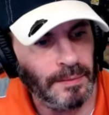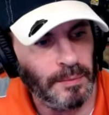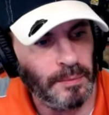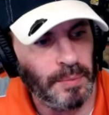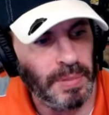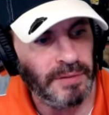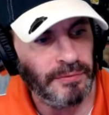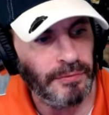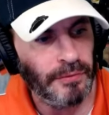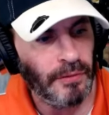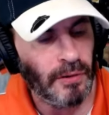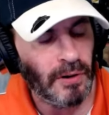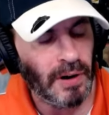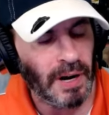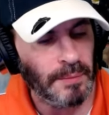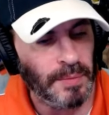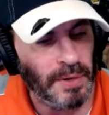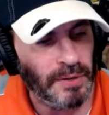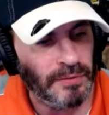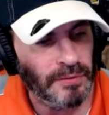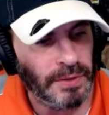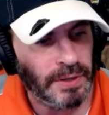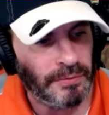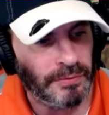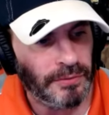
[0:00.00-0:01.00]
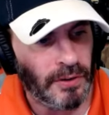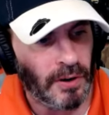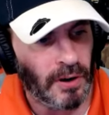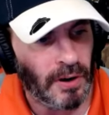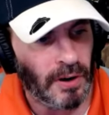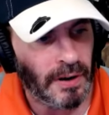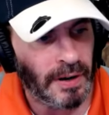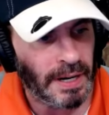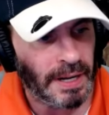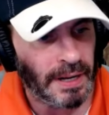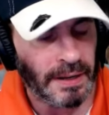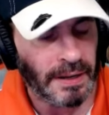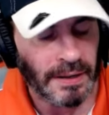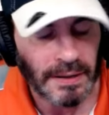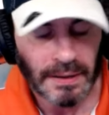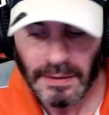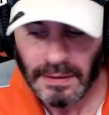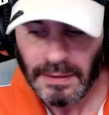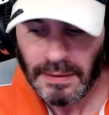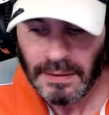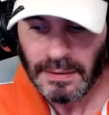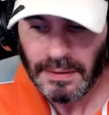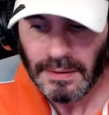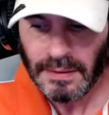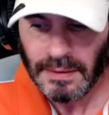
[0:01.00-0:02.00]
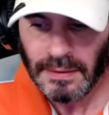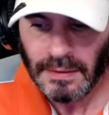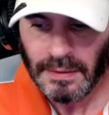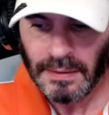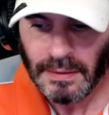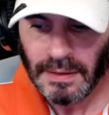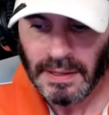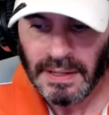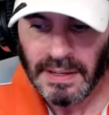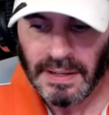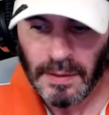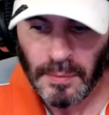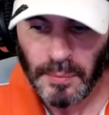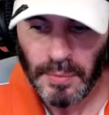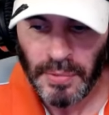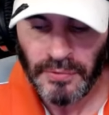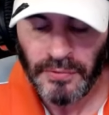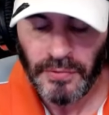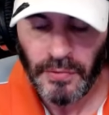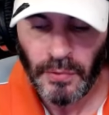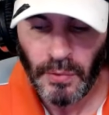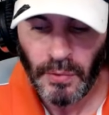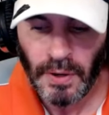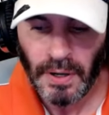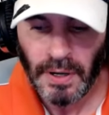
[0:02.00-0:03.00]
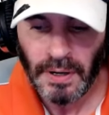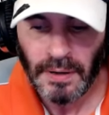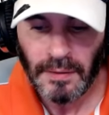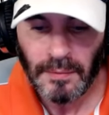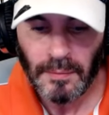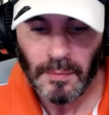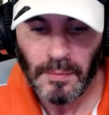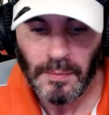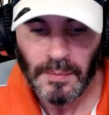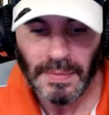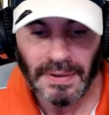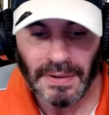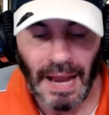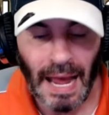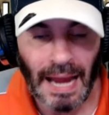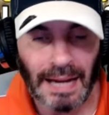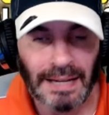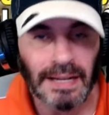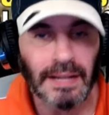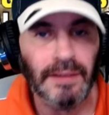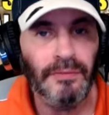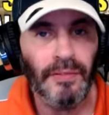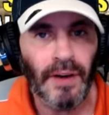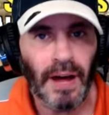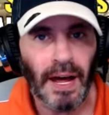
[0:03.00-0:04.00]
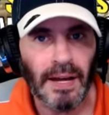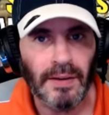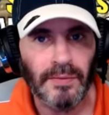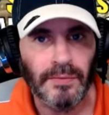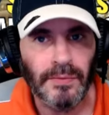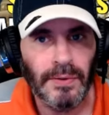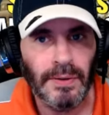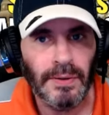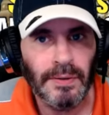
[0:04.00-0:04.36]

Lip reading: before I moved to Florida the year before. 95.